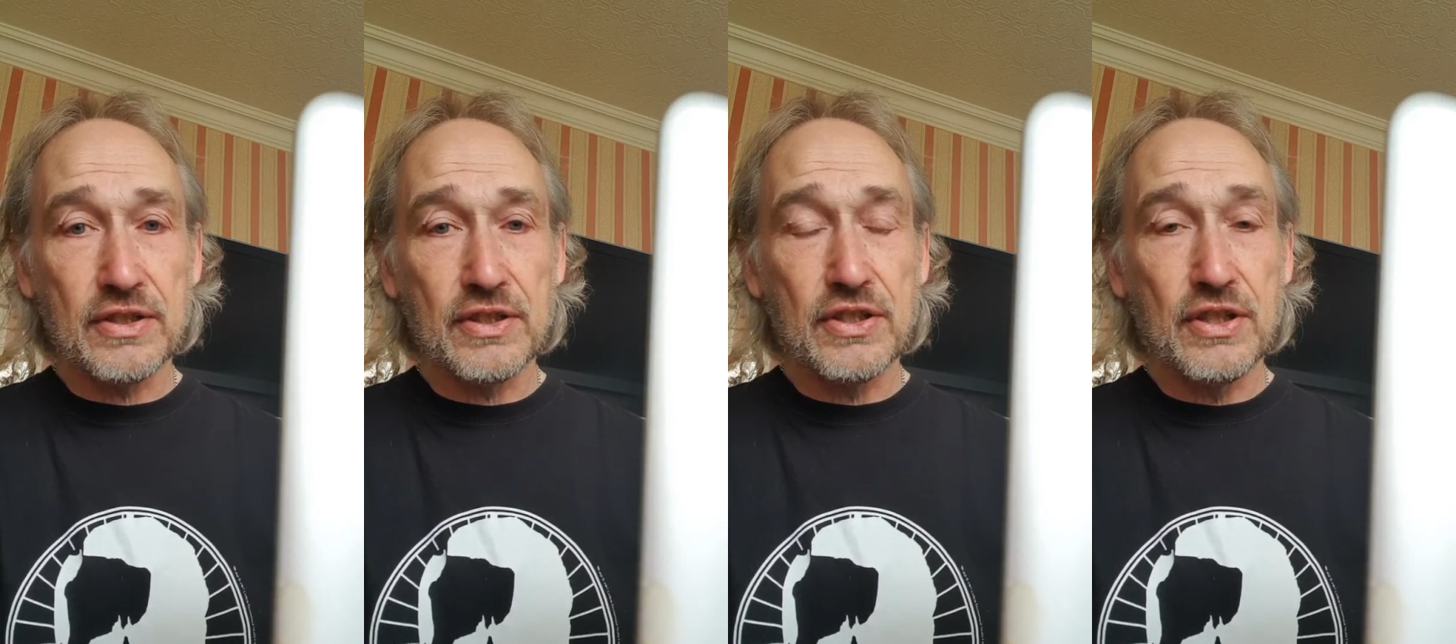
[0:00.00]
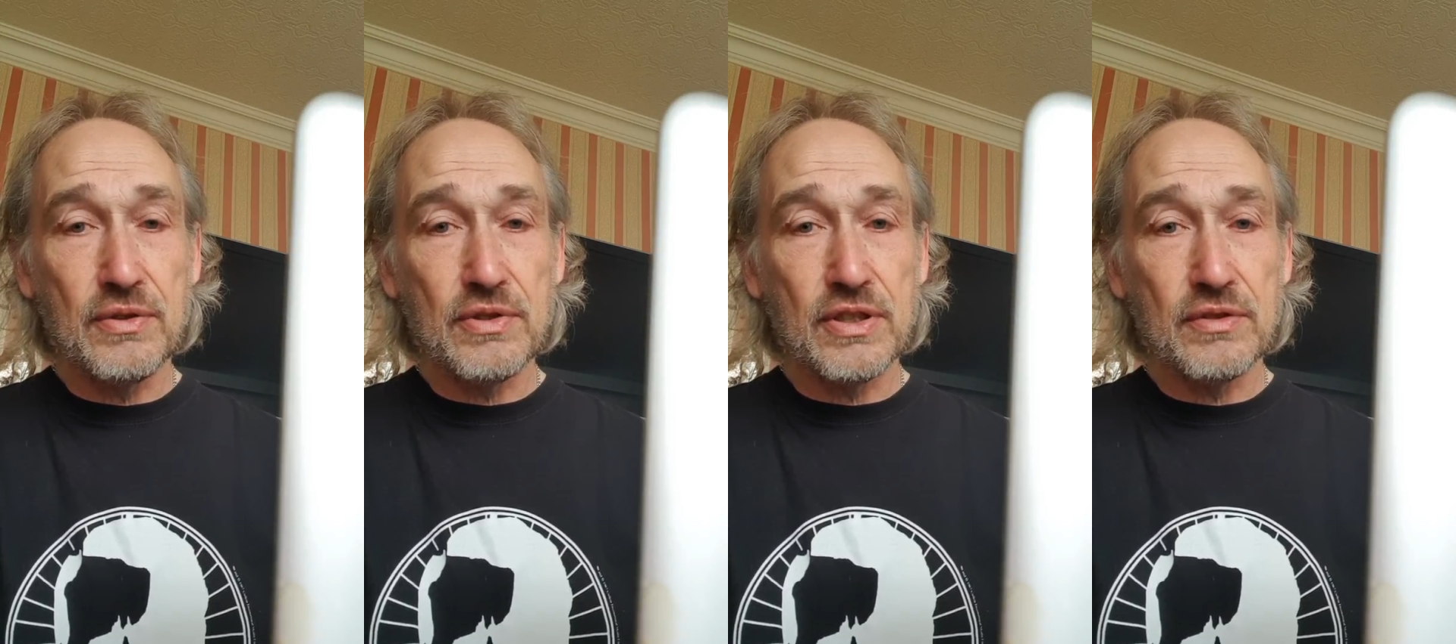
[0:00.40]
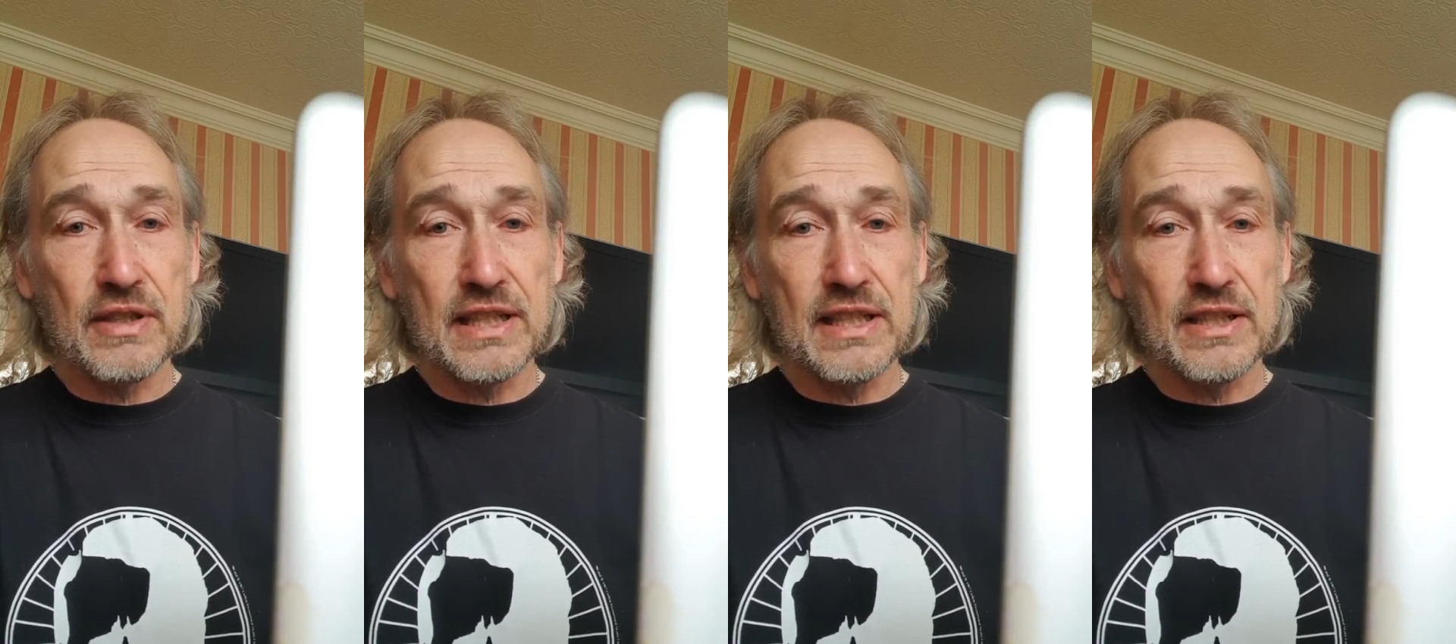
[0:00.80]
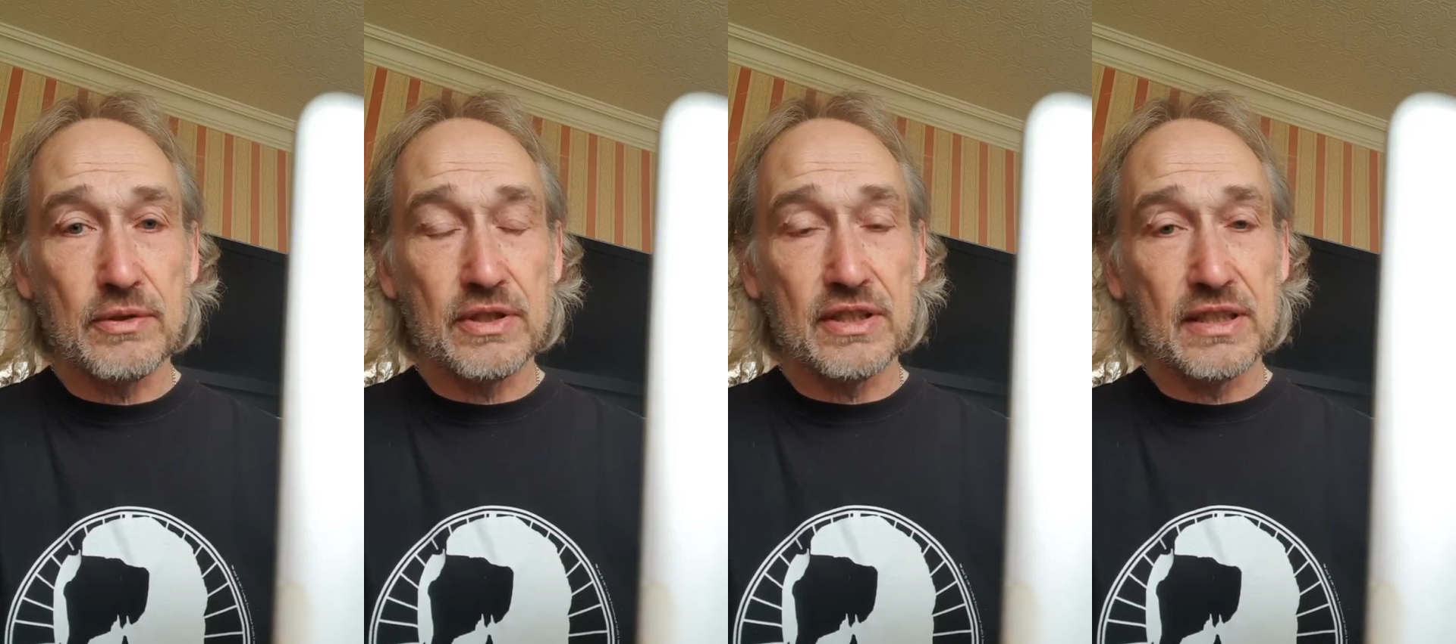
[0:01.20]
at the news and the radio
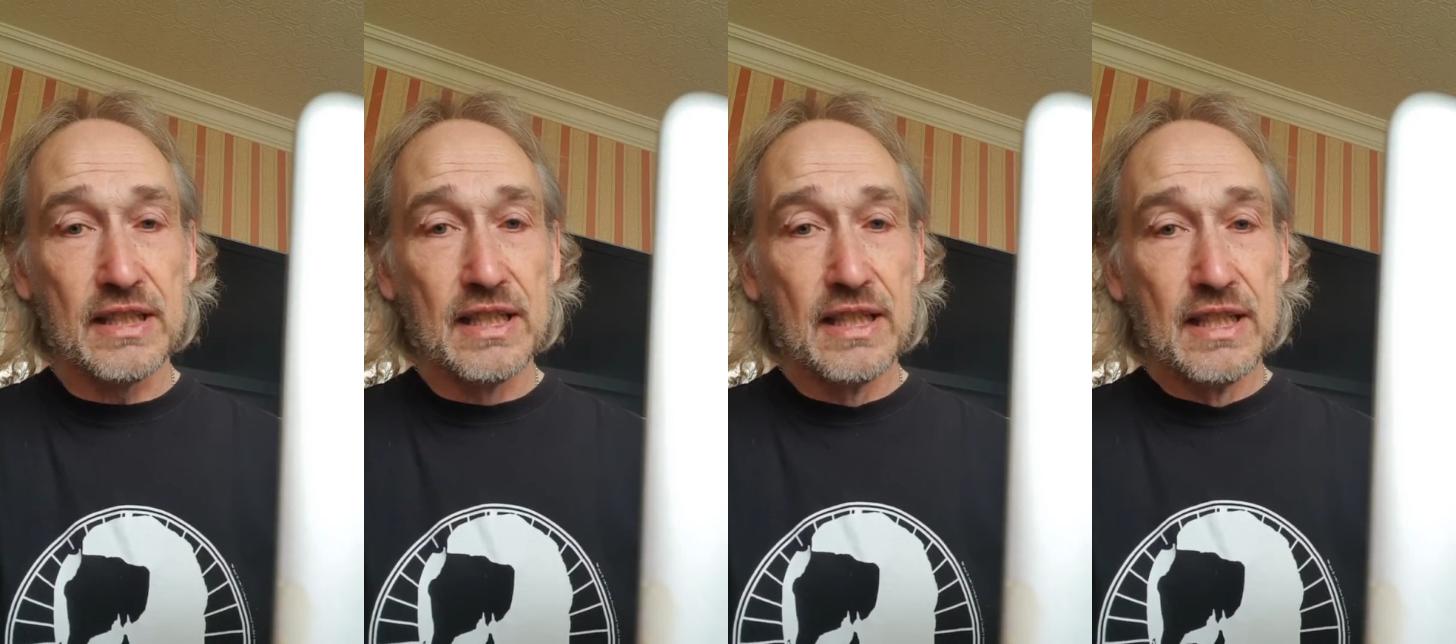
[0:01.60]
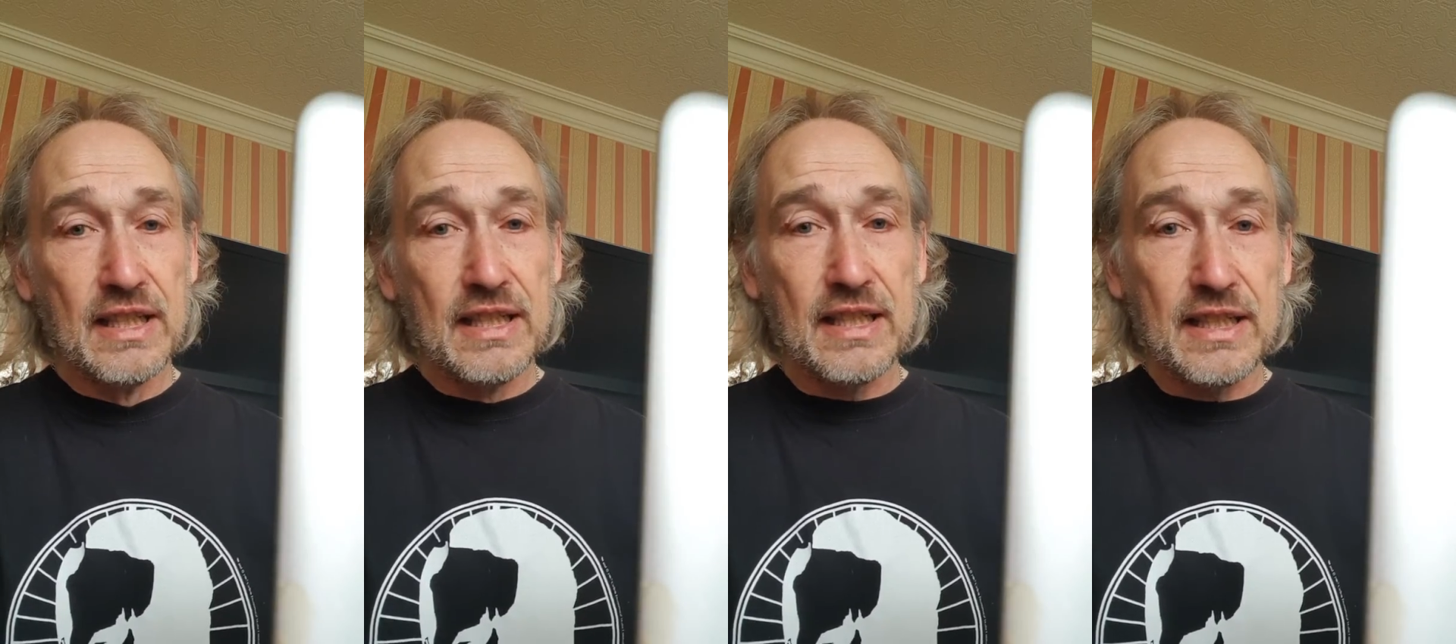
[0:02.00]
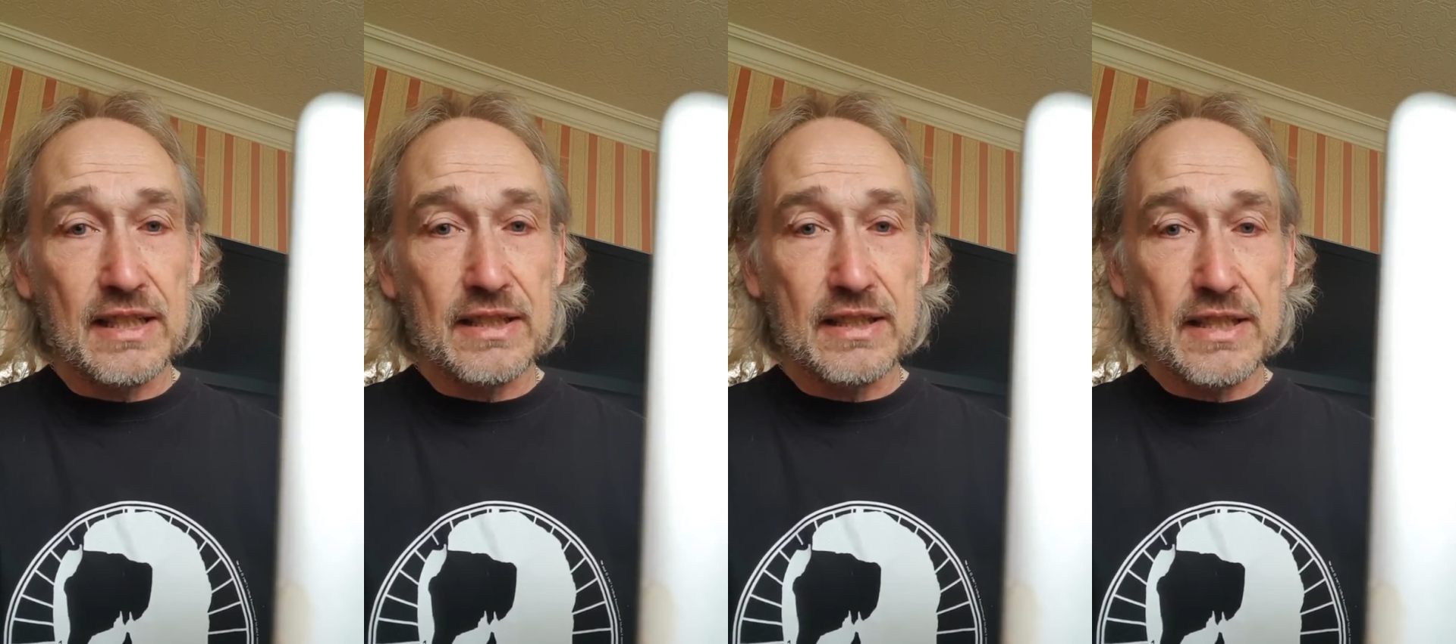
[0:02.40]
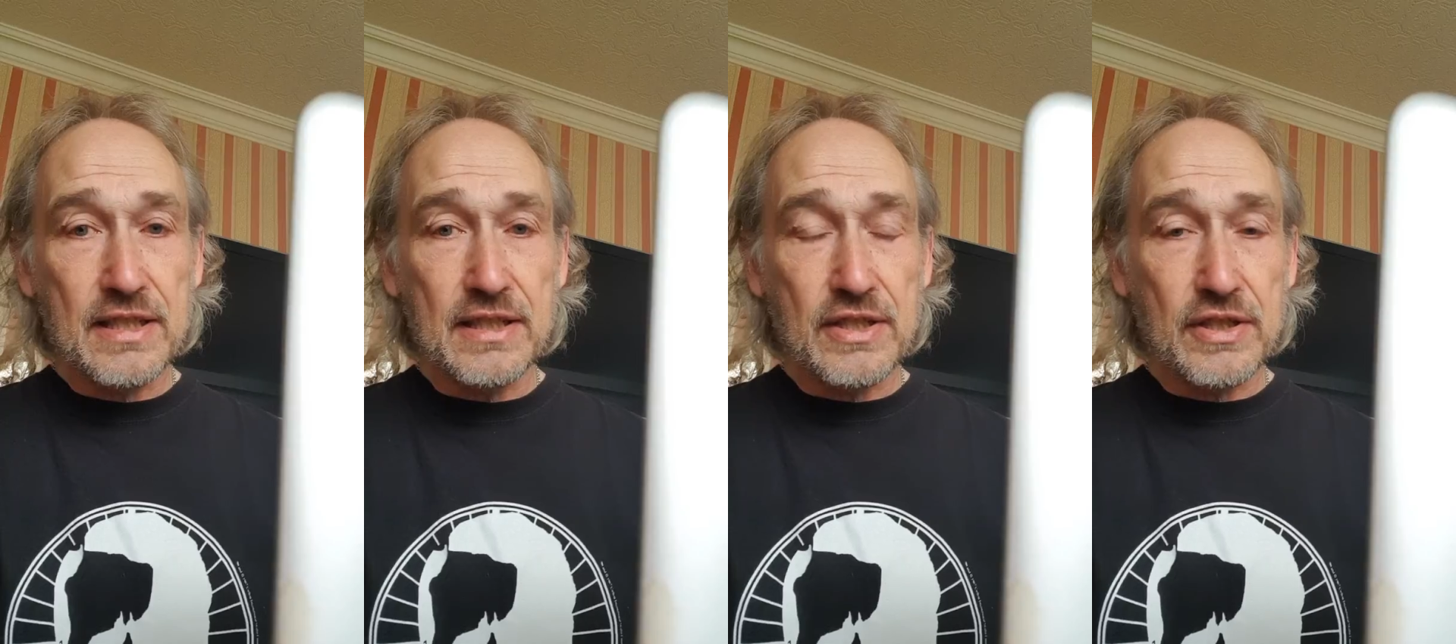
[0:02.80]
and
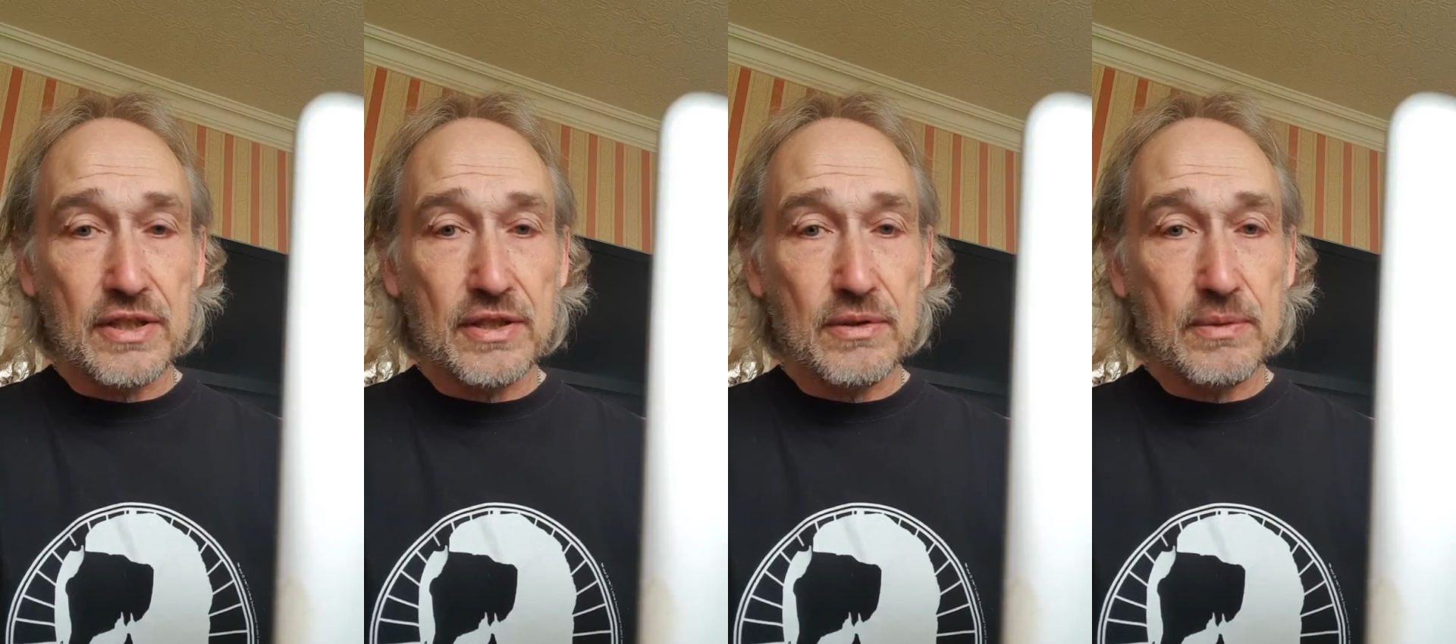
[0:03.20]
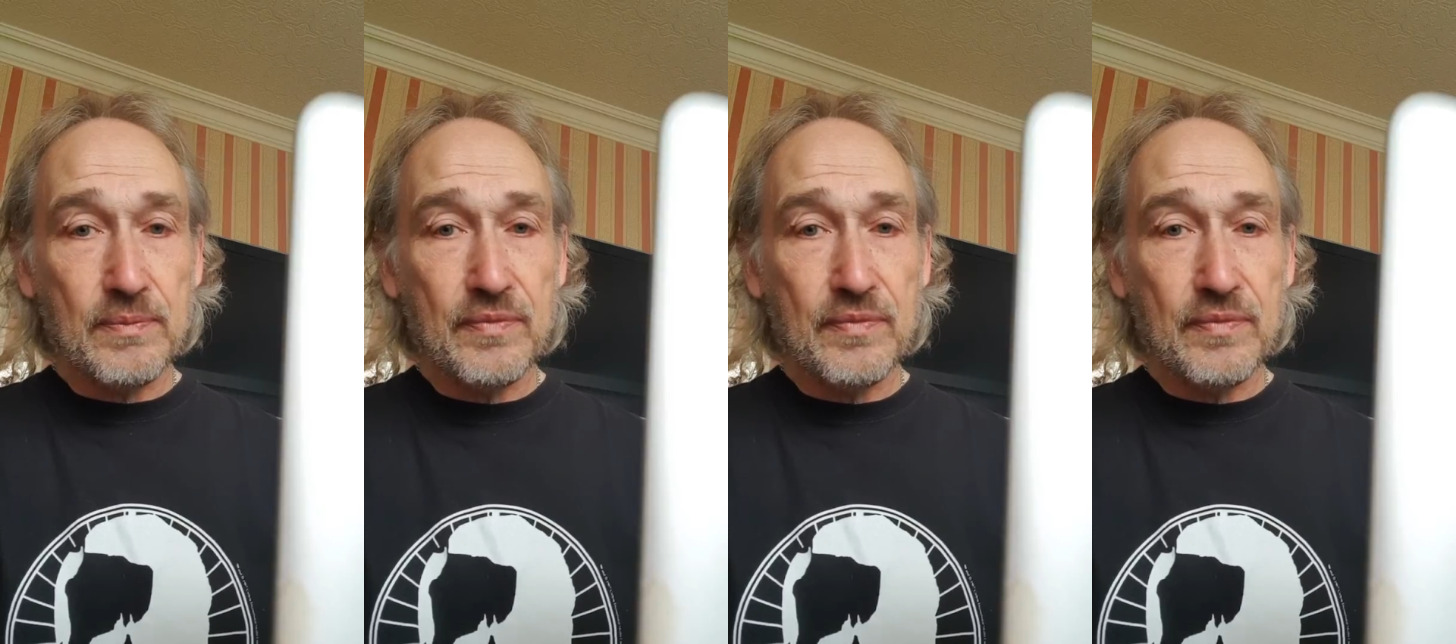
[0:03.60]
listening to